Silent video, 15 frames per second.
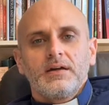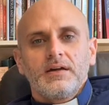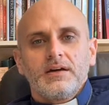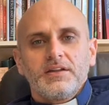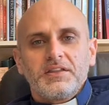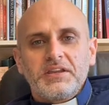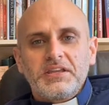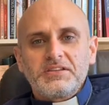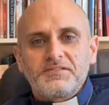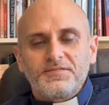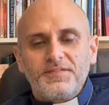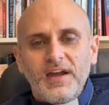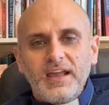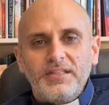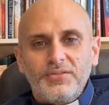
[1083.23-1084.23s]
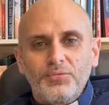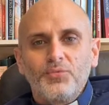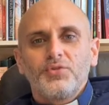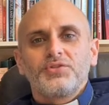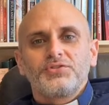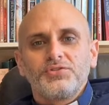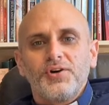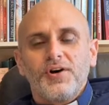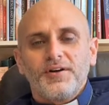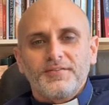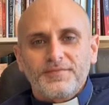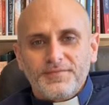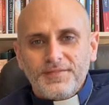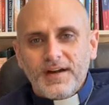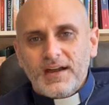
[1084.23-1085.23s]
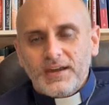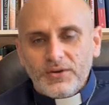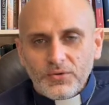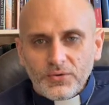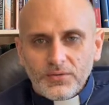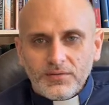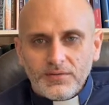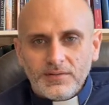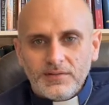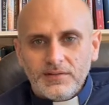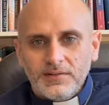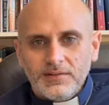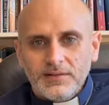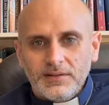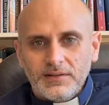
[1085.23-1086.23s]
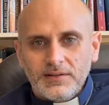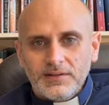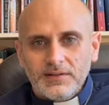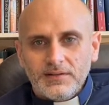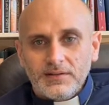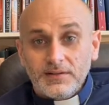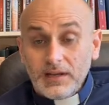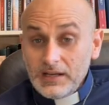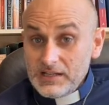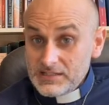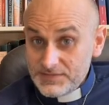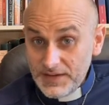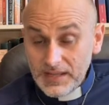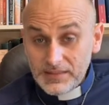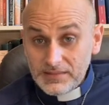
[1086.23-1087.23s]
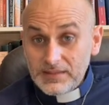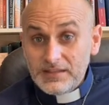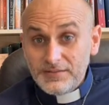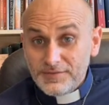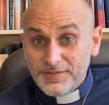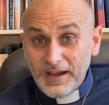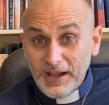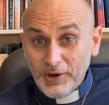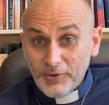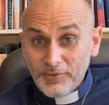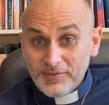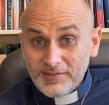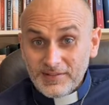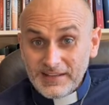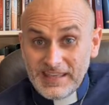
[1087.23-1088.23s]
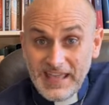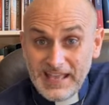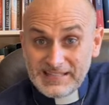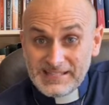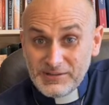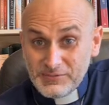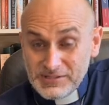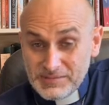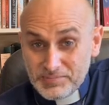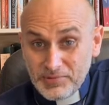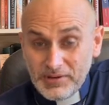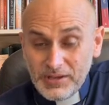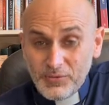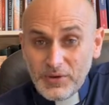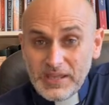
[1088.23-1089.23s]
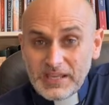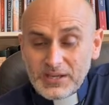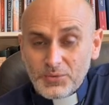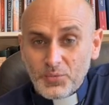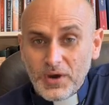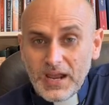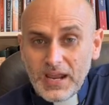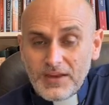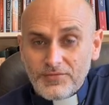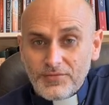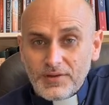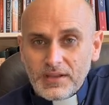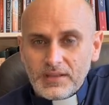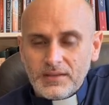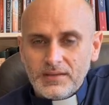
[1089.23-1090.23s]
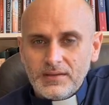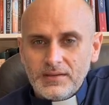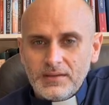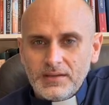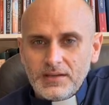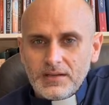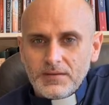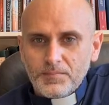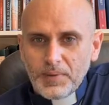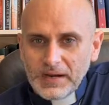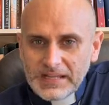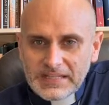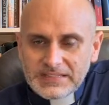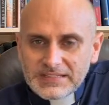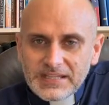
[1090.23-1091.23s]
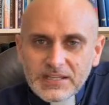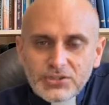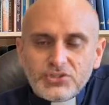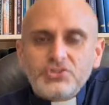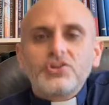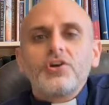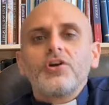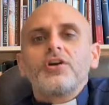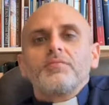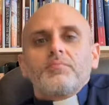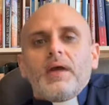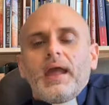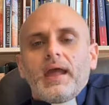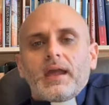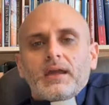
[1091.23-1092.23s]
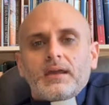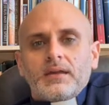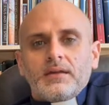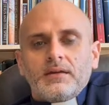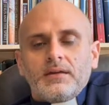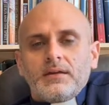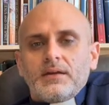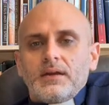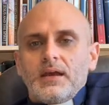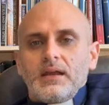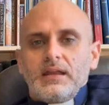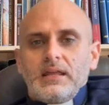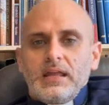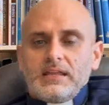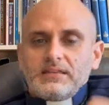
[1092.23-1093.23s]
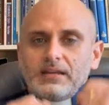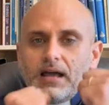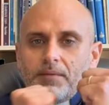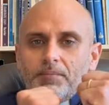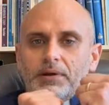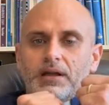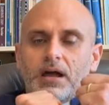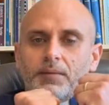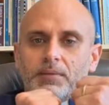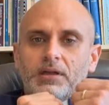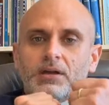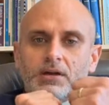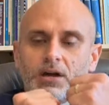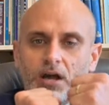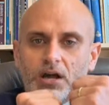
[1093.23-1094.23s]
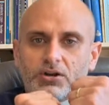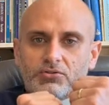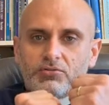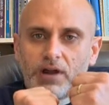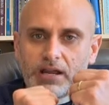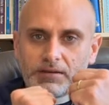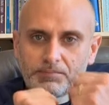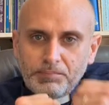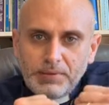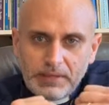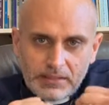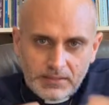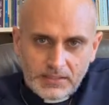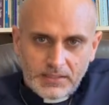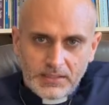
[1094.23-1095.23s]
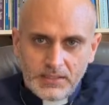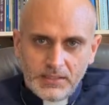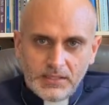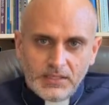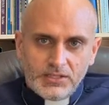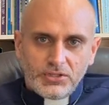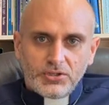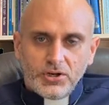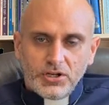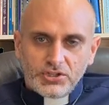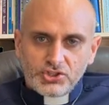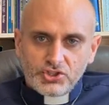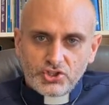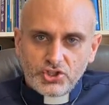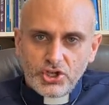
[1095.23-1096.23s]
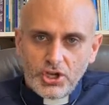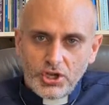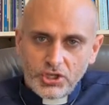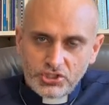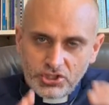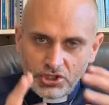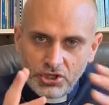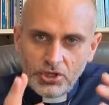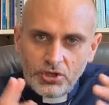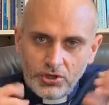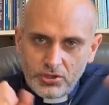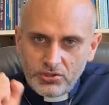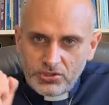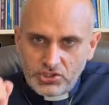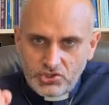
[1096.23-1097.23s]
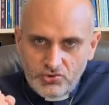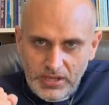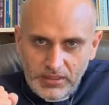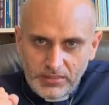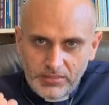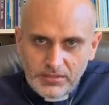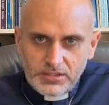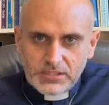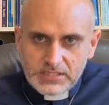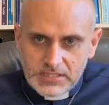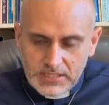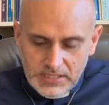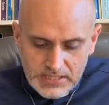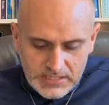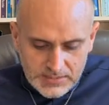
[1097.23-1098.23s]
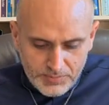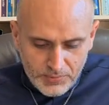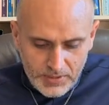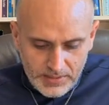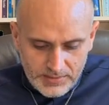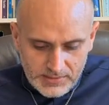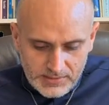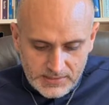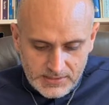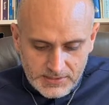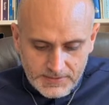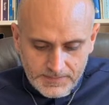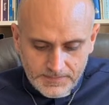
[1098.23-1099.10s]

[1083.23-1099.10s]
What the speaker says: that his faith would not fail. And his faith didn't fail. Yes, it was pretty weak and wavering, but he did turn back. And he ended up becoming a great pillar in God's church who strengthened his brothers.